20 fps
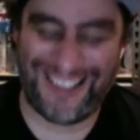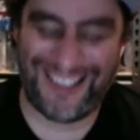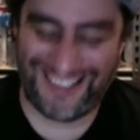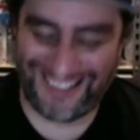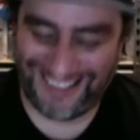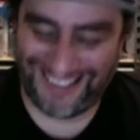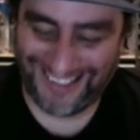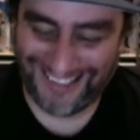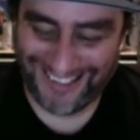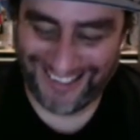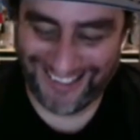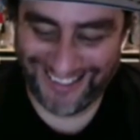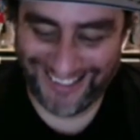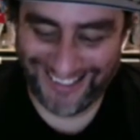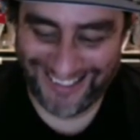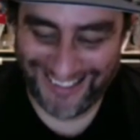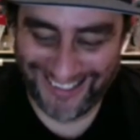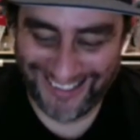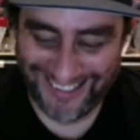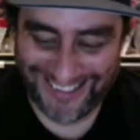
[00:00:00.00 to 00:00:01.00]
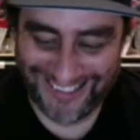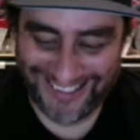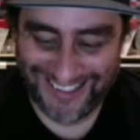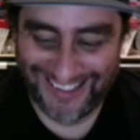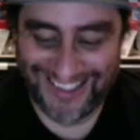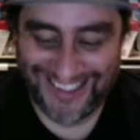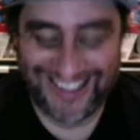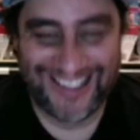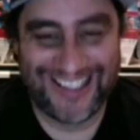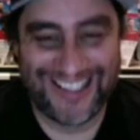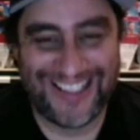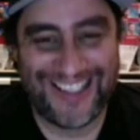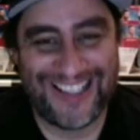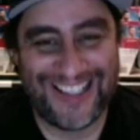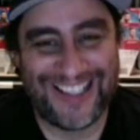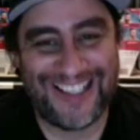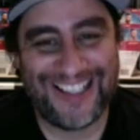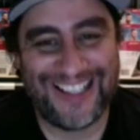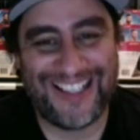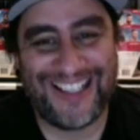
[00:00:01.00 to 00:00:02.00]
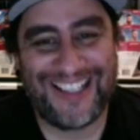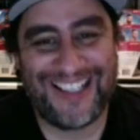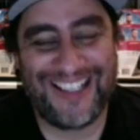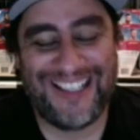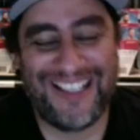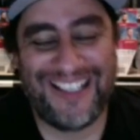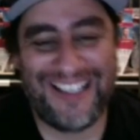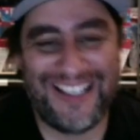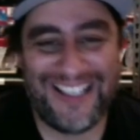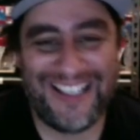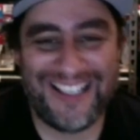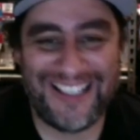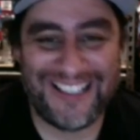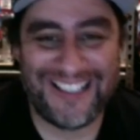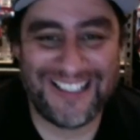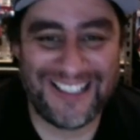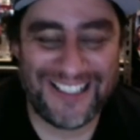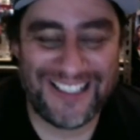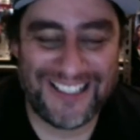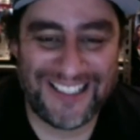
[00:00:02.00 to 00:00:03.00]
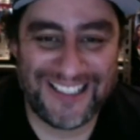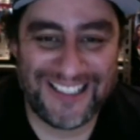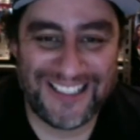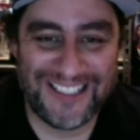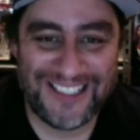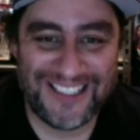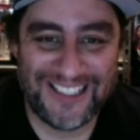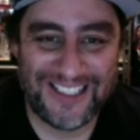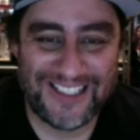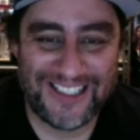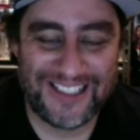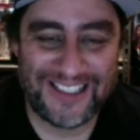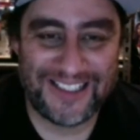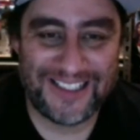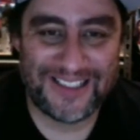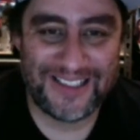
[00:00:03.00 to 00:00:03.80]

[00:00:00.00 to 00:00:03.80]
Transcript: [no speech]